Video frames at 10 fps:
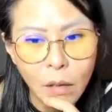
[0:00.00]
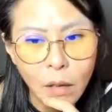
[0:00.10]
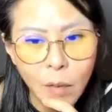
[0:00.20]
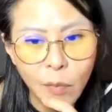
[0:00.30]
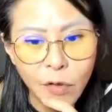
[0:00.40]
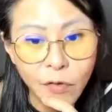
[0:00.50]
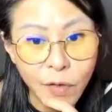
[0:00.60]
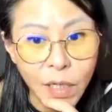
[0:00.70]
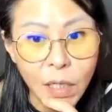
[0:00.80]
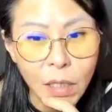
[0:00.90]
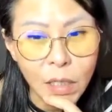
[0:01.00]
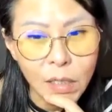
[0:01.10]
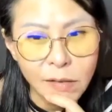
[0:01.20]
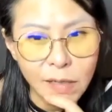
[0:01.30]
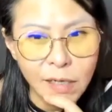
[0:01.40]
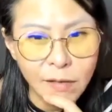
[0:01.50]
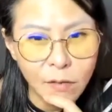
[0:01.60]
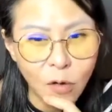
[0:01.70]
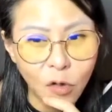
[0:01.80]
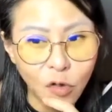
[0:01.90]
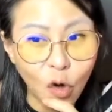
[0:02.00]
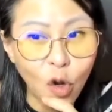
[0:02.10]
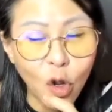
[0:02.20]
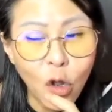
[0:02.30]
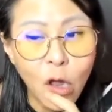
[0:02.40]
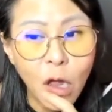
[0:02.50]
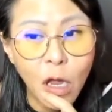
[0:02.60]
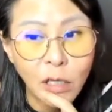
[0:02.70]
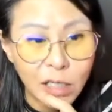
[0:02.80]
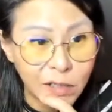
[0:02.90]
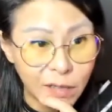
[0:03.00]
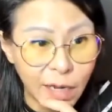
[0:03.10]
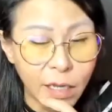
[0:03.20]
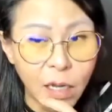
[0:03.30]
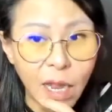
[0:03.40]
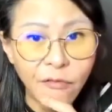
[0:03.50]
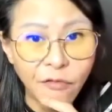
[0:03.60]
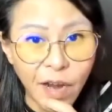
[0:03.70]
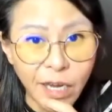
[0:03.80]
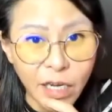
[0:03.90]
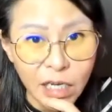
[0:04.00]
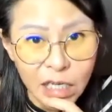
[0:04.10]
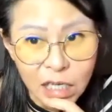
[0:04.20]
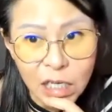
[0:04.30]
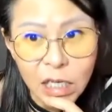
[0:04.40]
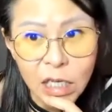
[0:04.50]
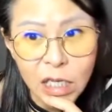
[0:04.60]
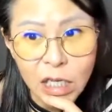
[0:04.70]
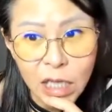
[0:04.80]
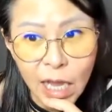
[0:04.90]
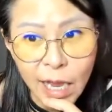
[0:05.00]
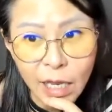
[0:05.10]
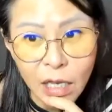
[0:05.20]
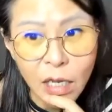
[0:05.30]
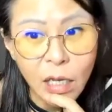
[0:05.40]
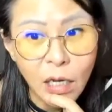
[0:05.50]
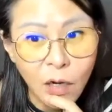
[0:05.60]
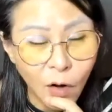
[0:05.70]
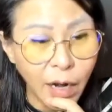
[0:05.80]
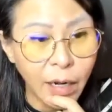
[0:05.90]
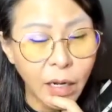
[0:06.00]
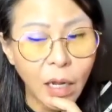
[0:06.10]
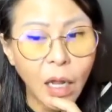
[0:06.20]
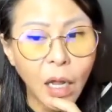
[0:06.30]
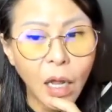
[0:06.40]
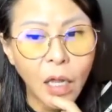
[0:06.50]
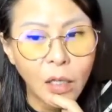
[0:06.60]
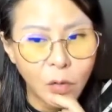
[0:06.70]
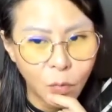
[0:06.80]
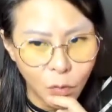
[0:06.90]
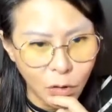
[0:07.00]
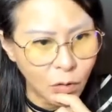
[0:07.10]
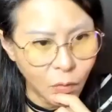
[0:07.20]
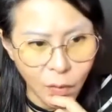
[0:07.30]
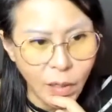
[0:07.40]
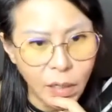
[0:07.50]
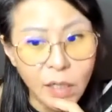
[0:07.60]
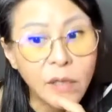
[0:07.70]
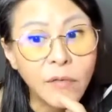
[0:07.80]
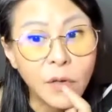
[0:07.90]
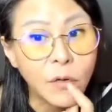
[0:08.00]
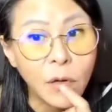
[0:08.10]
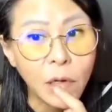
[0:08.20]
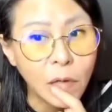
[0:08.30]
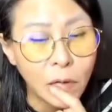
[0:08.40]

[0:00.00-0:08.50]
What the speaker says: Number three, here says you got strong desire, and finally, in the end, right, you will go and interview lor.